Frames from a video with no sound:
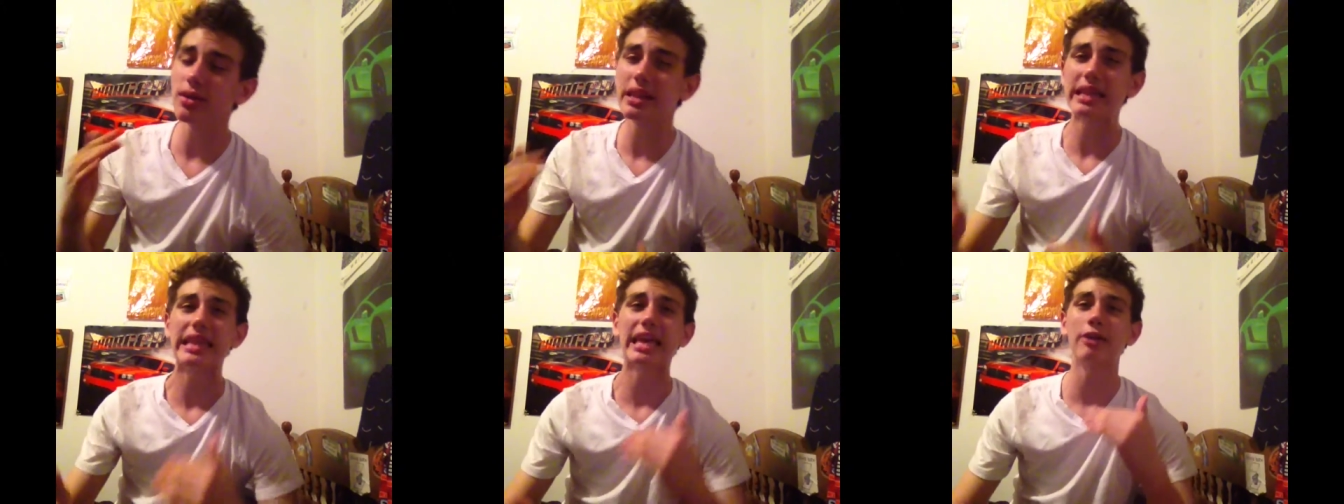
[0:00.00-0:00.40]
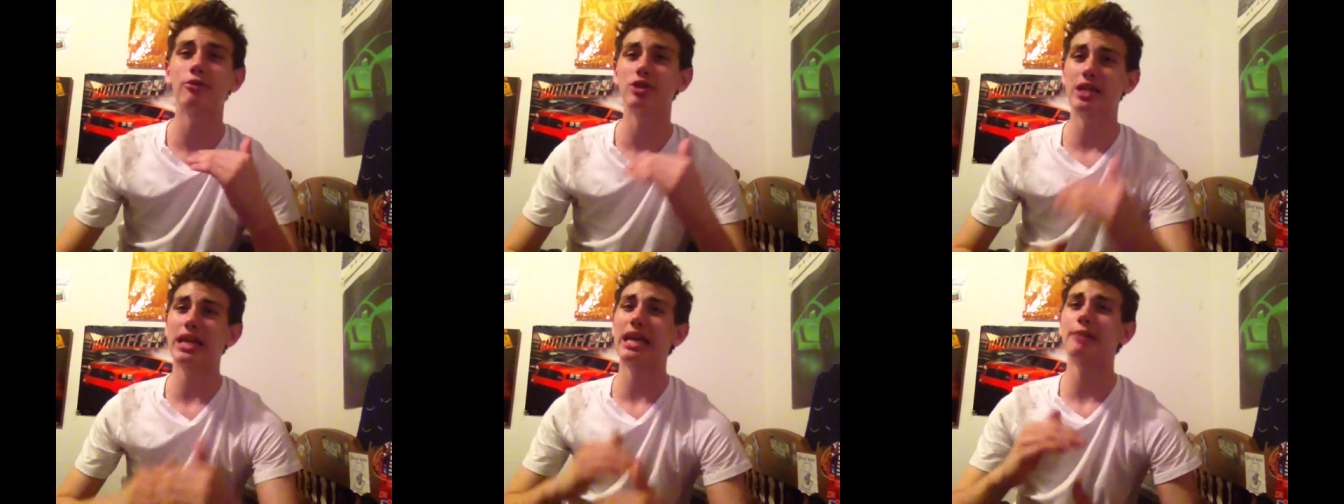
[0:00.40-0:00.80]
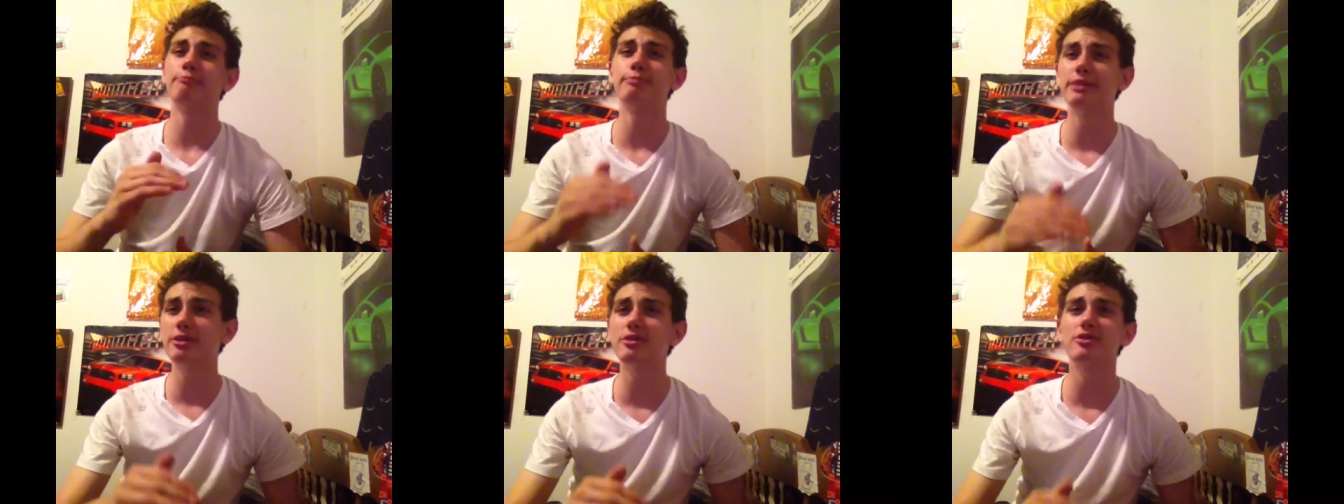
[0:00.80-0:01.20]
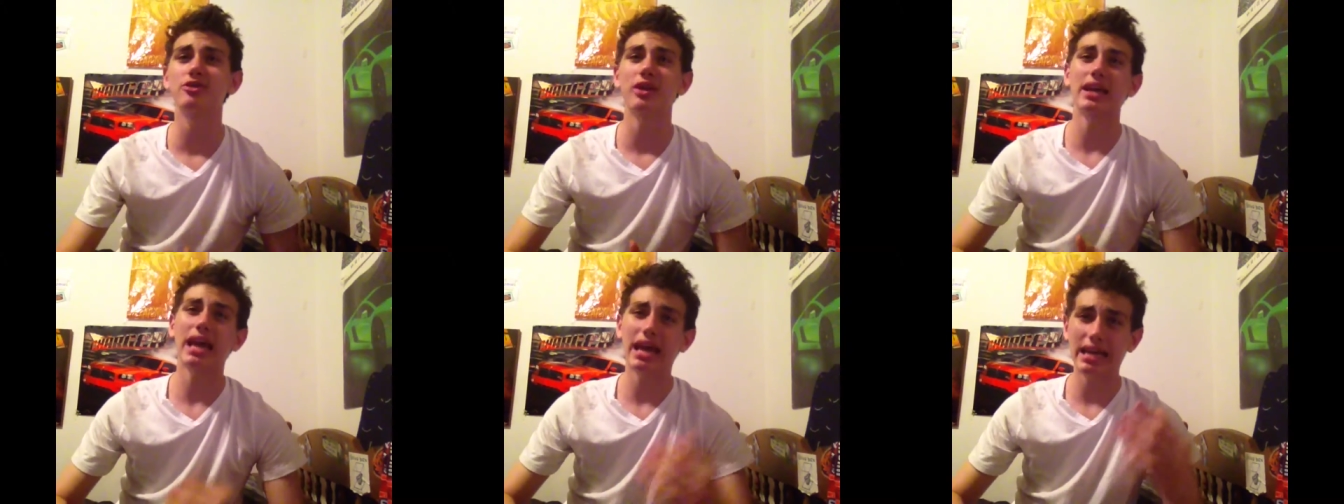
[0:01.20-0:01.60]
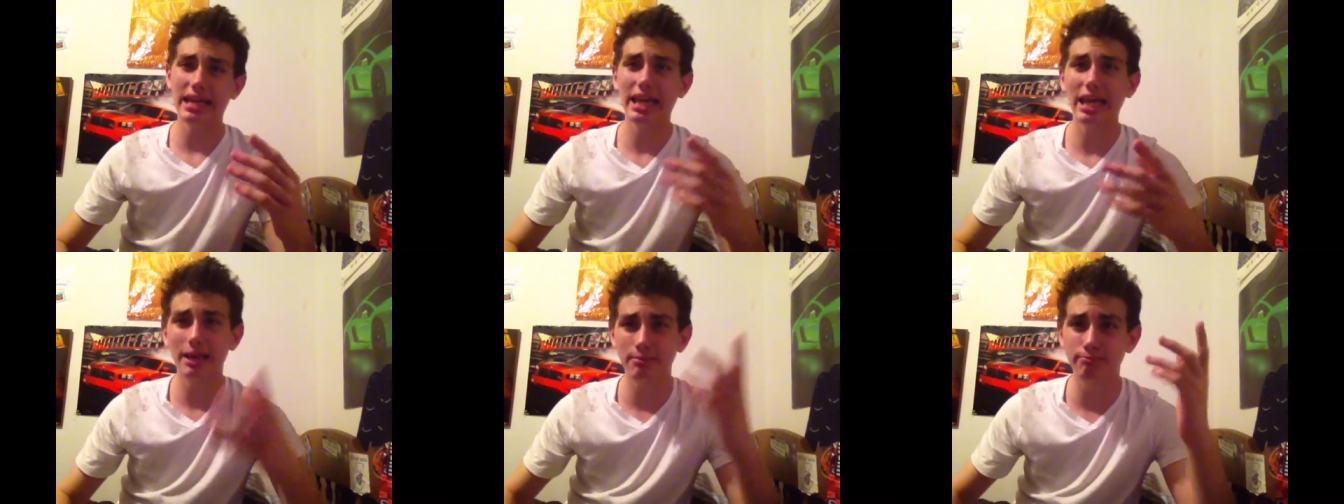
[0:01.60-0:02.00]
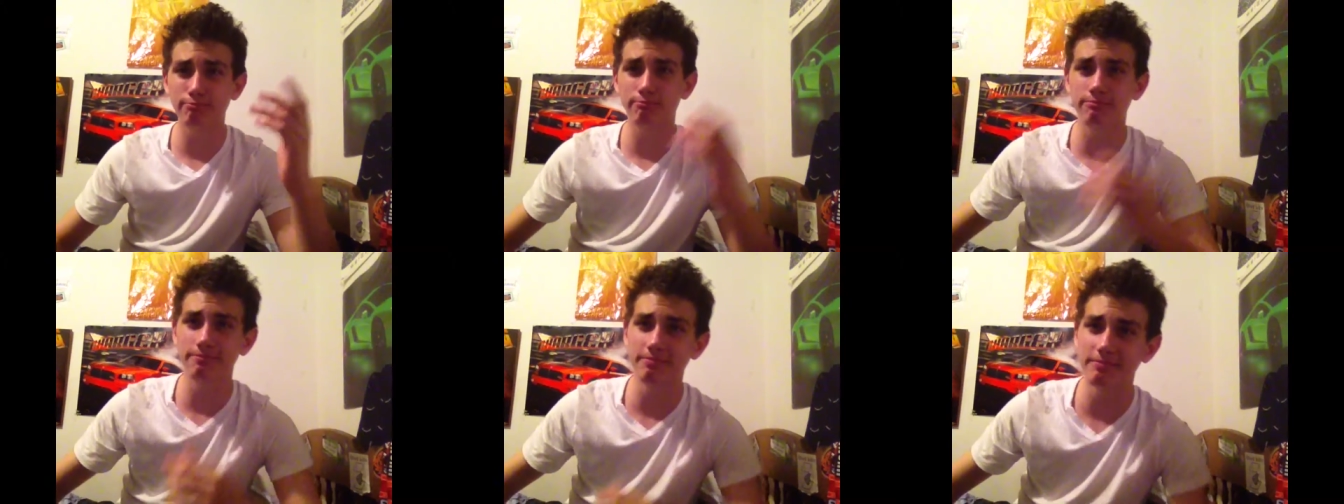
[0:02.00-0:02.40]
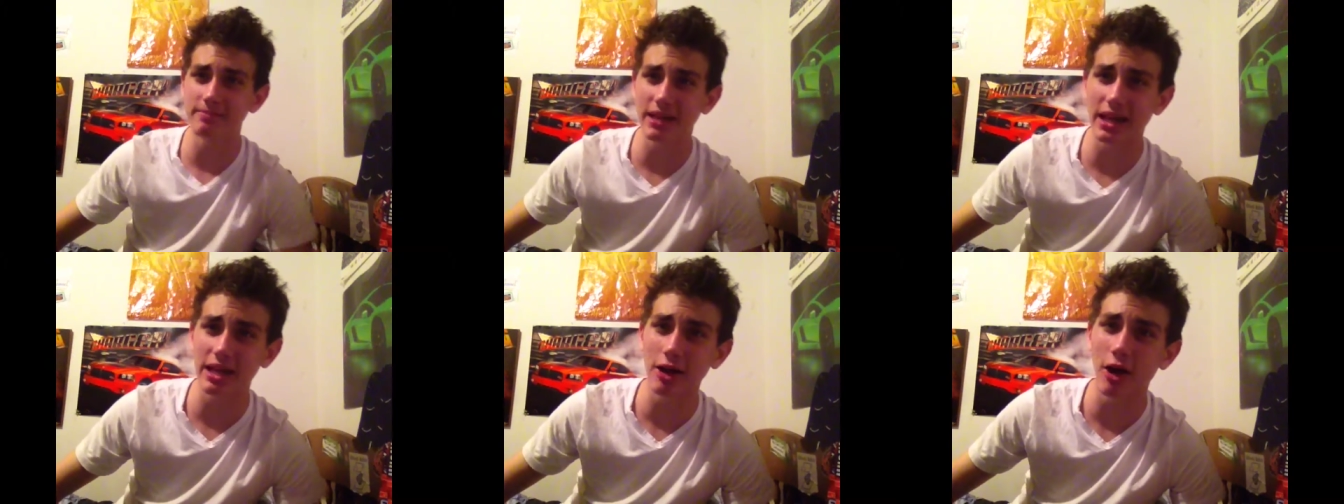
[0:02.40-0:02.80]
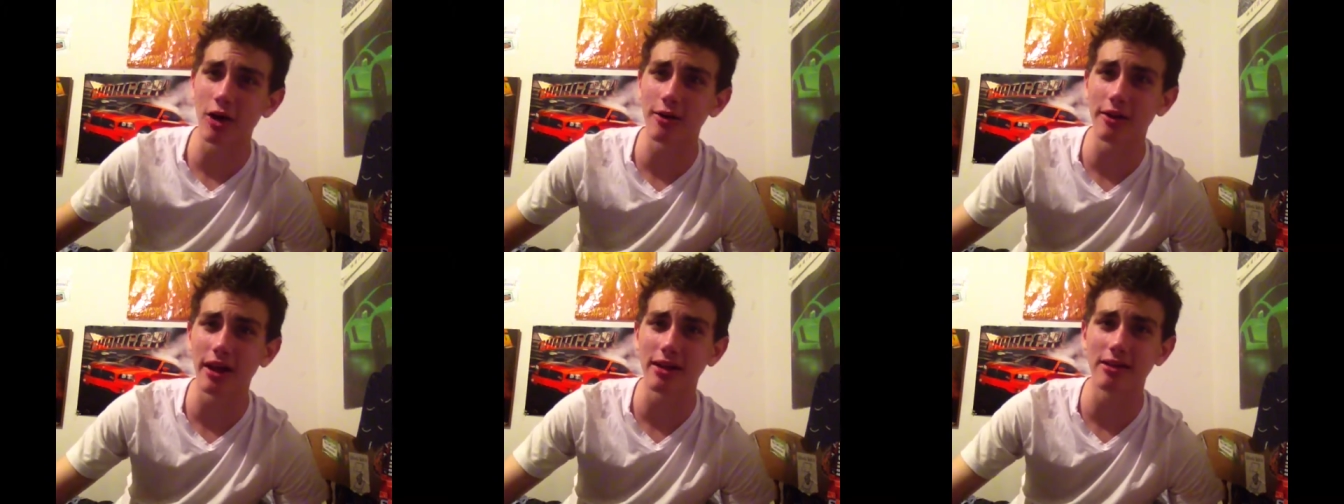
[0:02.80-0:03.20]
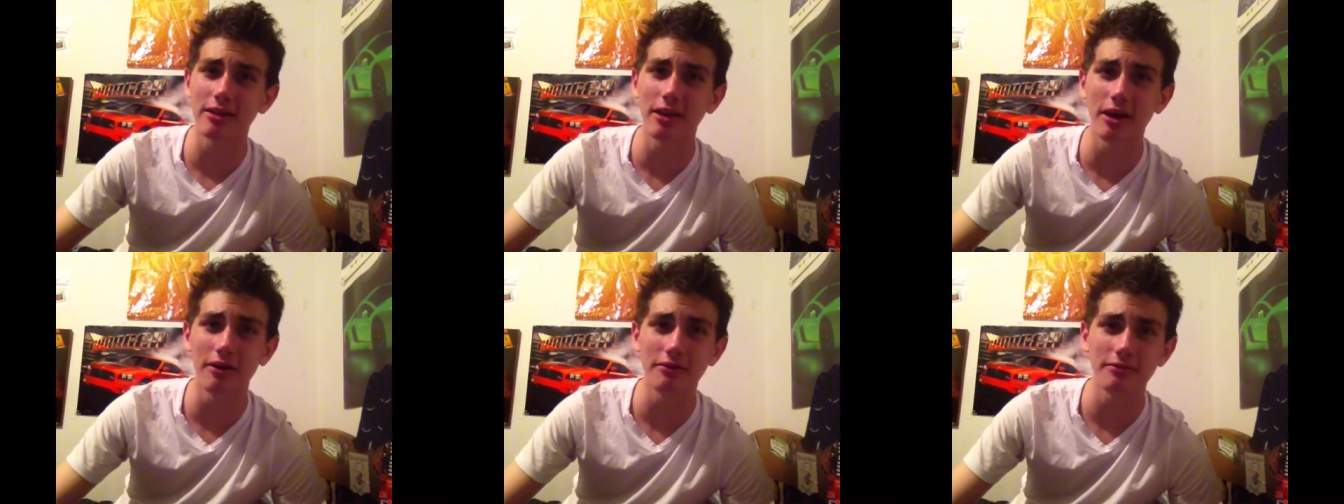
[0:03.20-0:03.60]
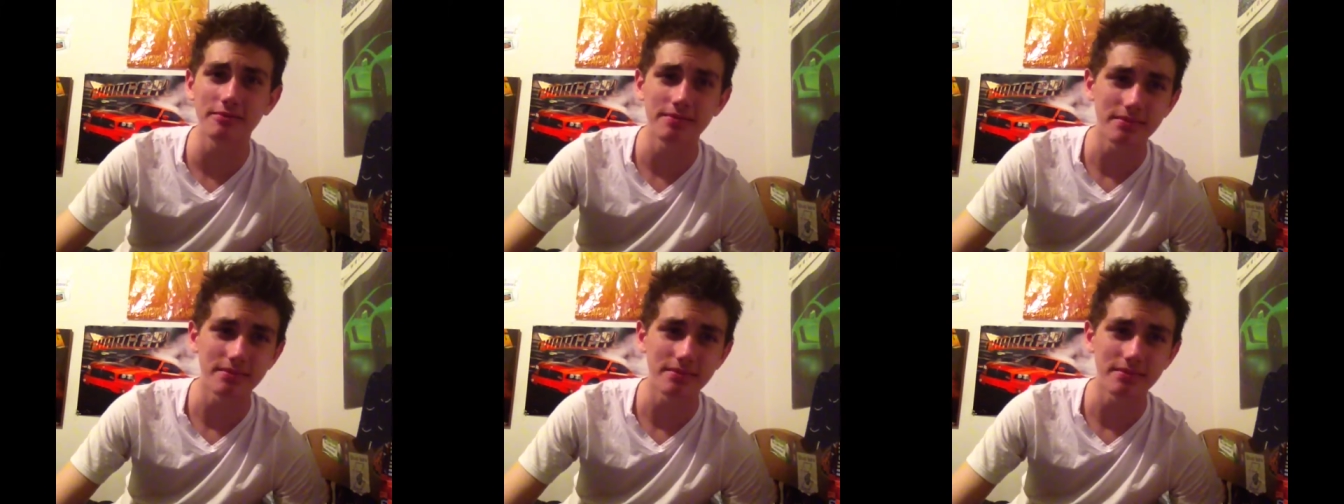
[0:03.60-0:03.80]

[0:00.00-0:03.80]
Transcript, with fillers: It's a language I gotta build, so I gotta keep. Like, all that stuff.